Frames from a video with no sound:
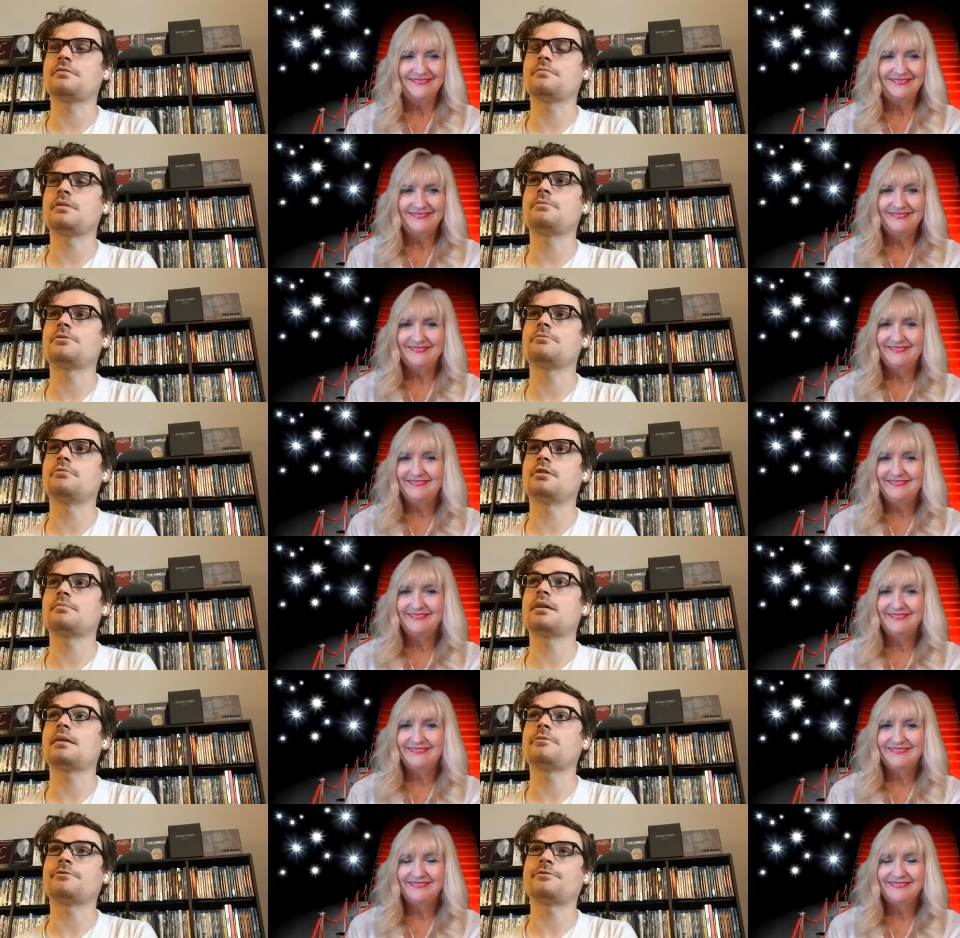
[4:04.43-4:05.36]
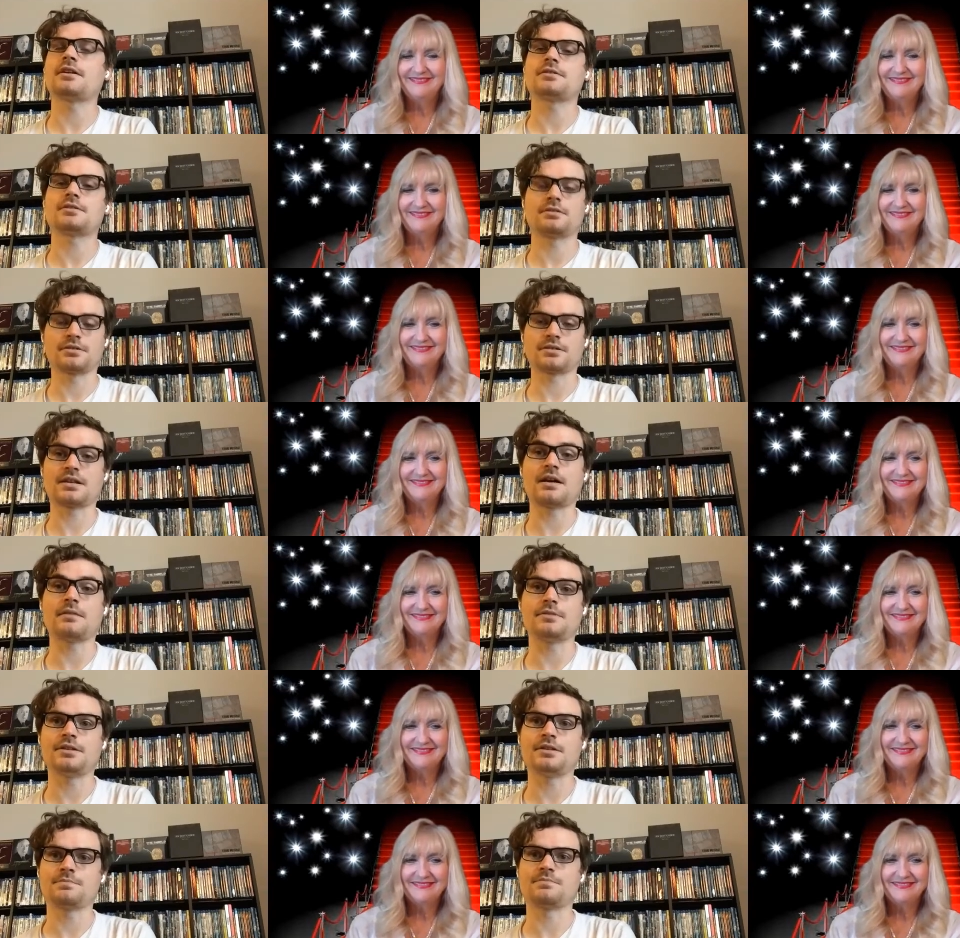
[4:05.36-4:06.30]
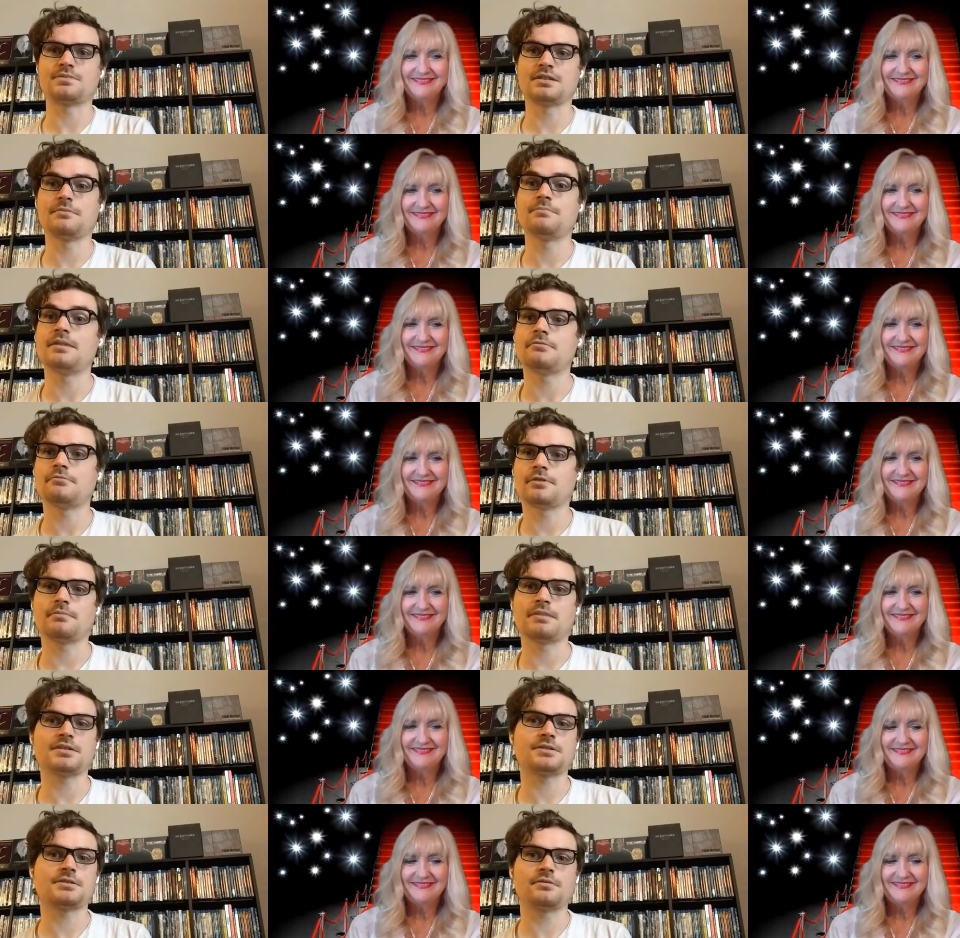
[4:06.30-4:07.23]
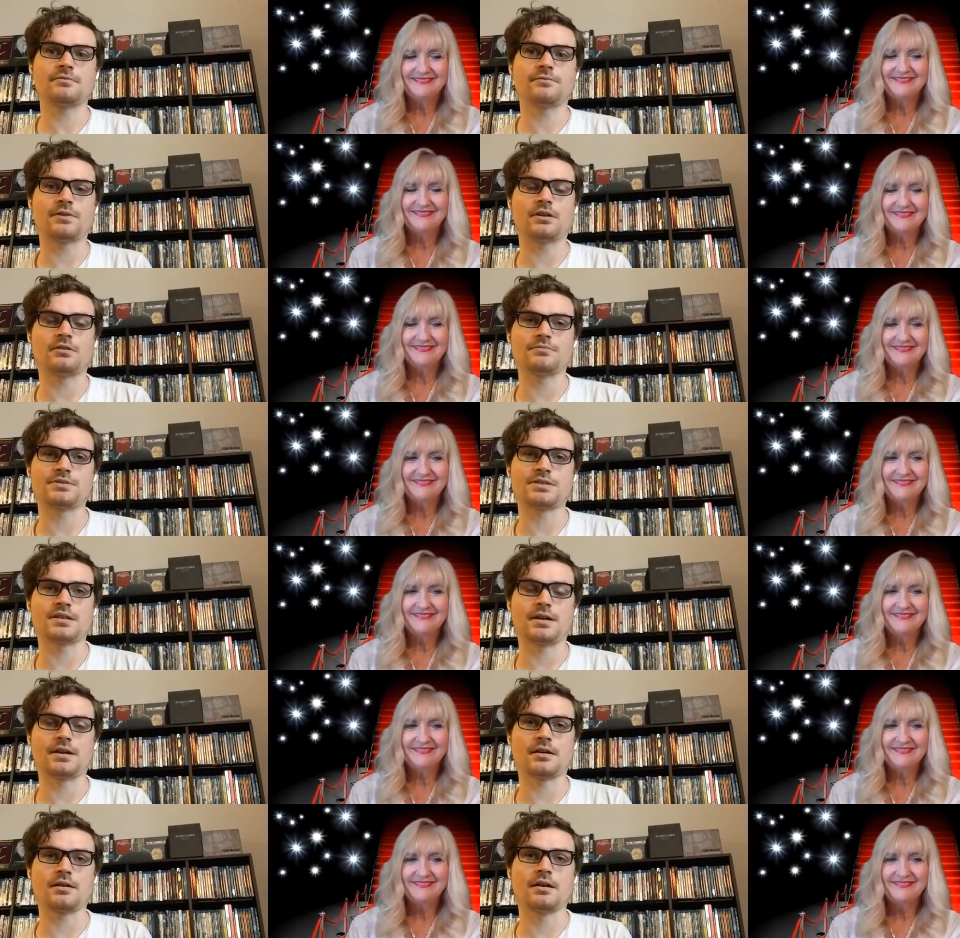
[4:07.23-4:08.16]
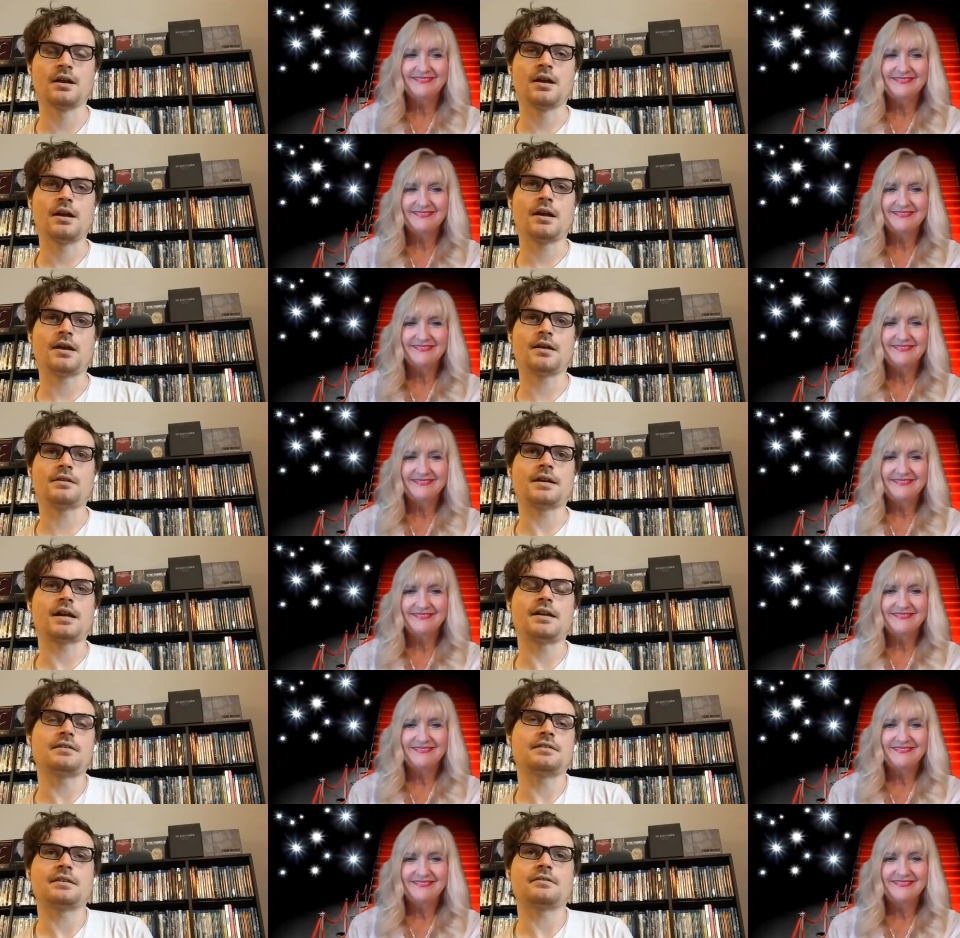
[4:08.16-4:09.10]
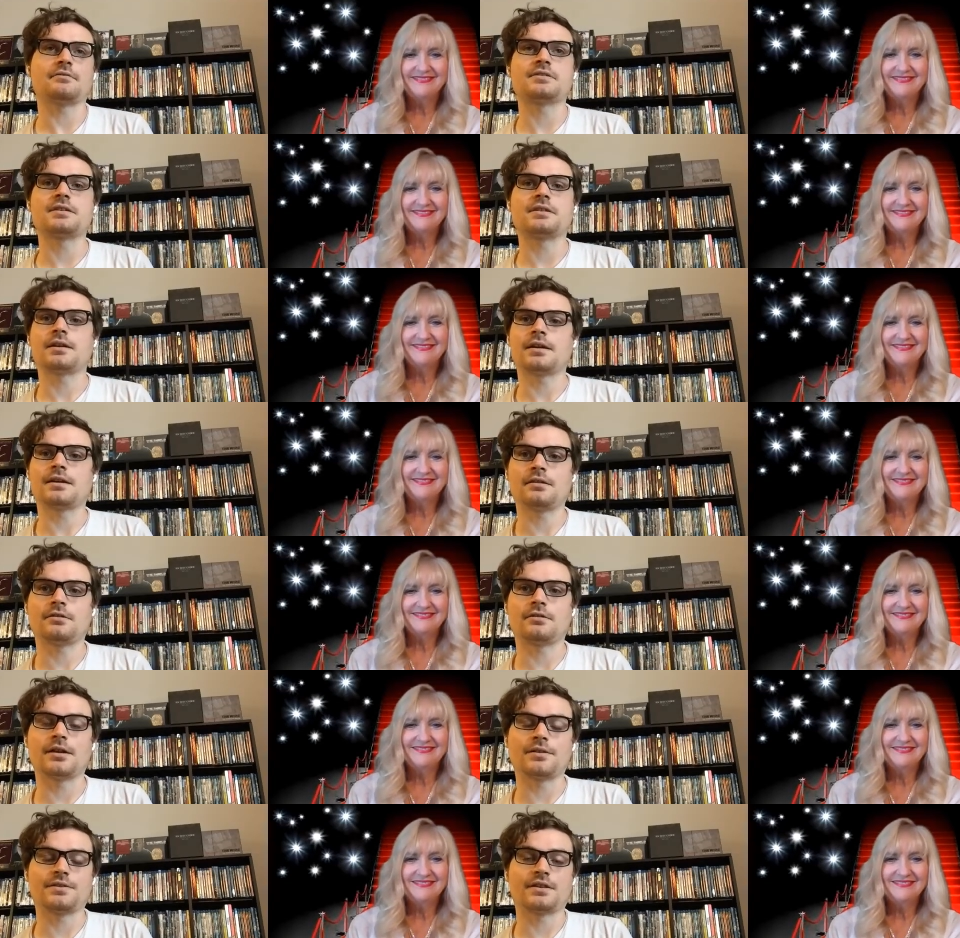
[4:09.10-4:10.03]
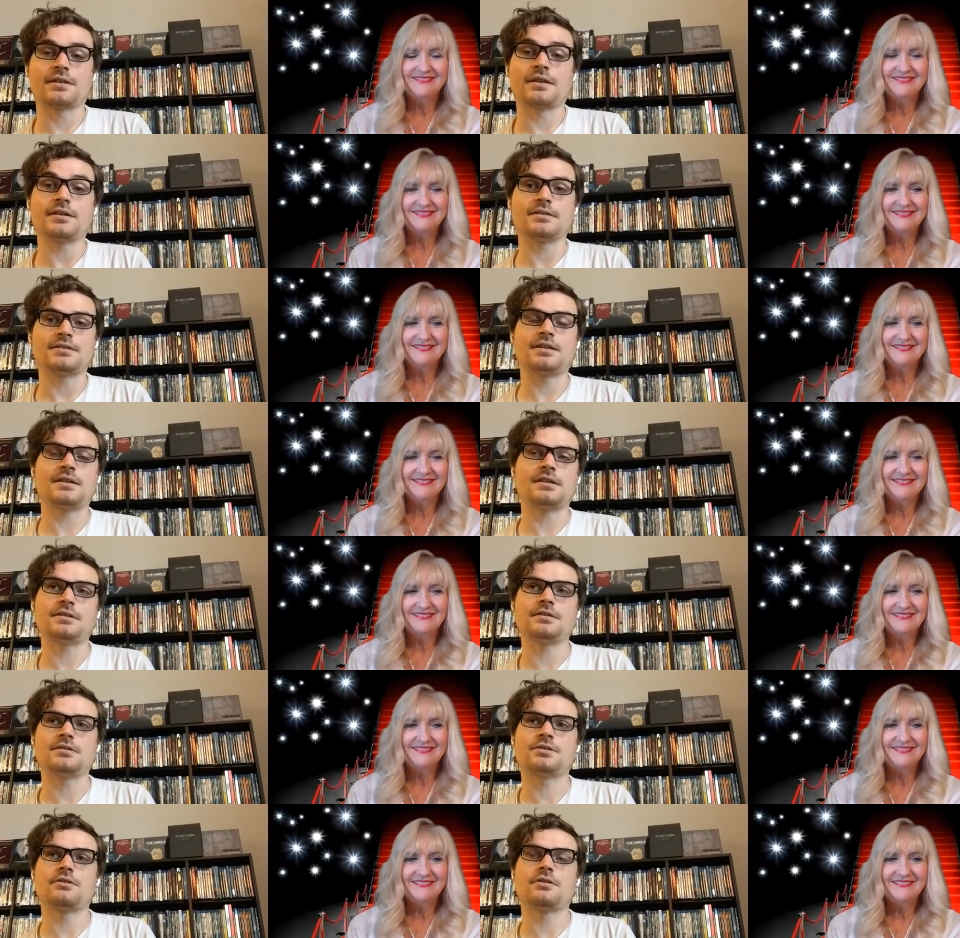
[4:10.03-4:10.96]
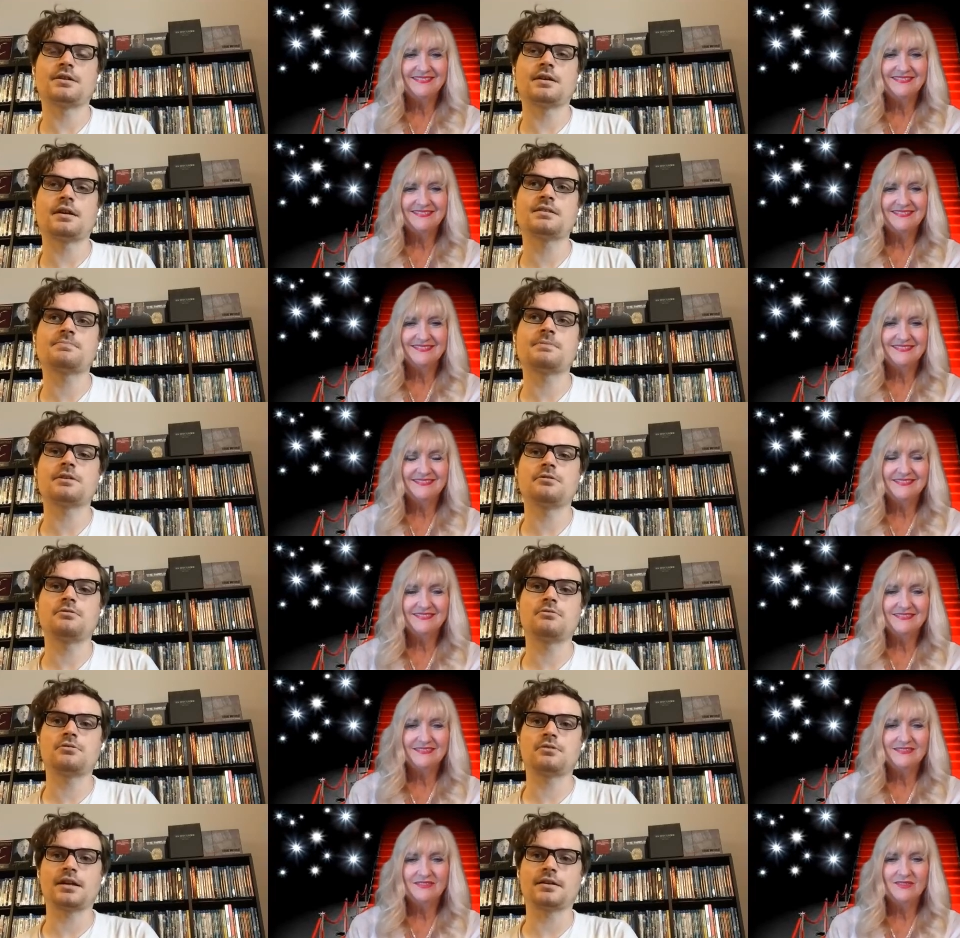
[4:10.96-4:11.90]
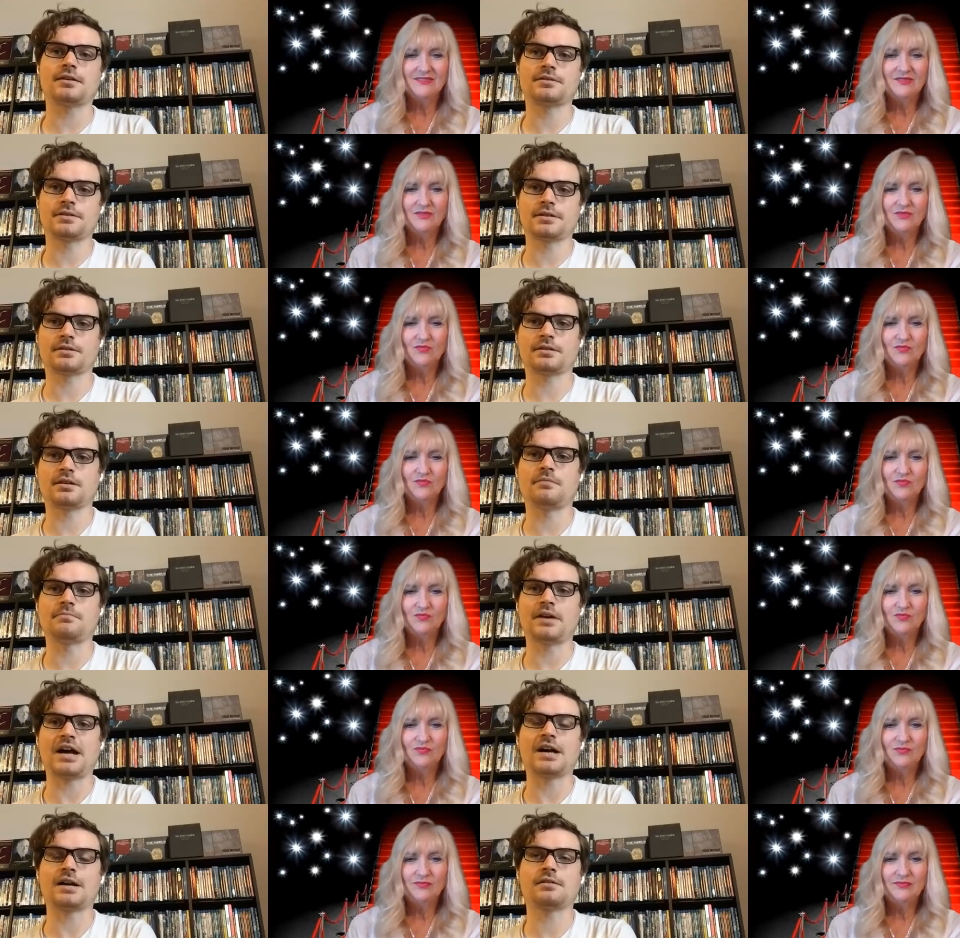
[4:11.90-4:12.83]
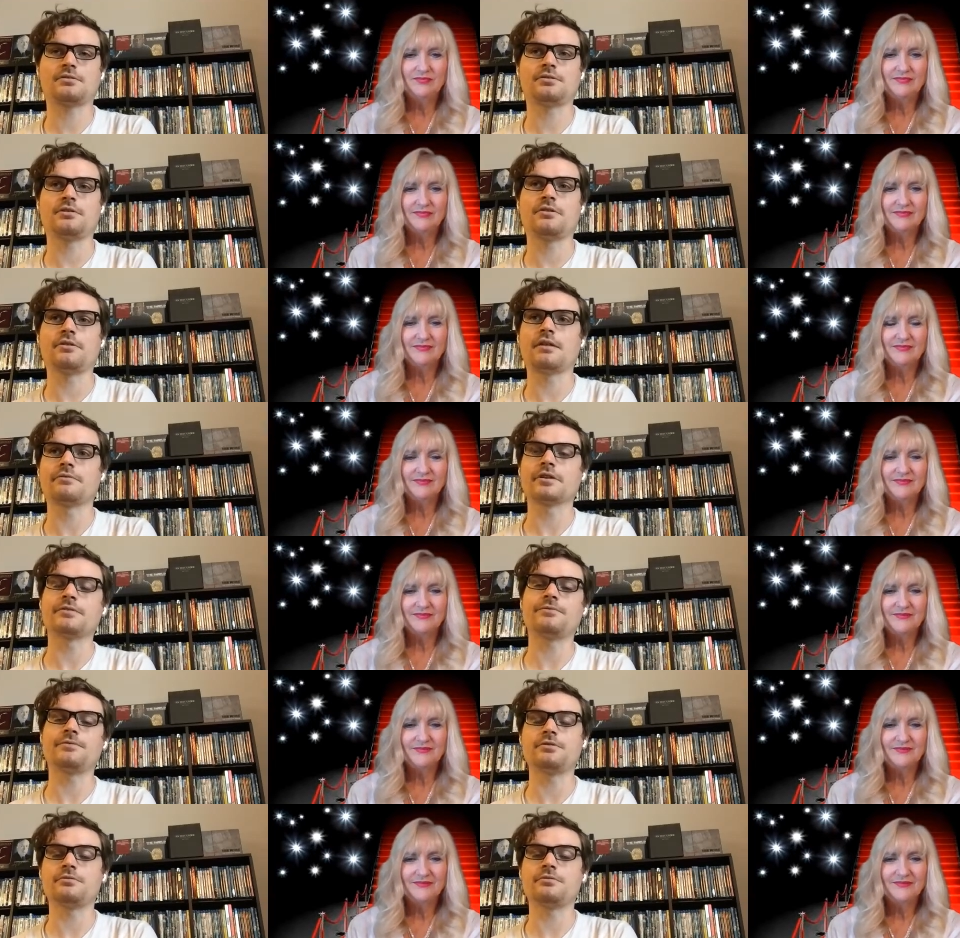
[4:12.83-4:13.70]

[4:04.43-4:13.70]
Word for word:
Speaker 1: I remember one of my professors got me to submit one of my student films there, and like I didn't think it was going to get in or anything, then it did. So it, has been cool getting to come back, you know, every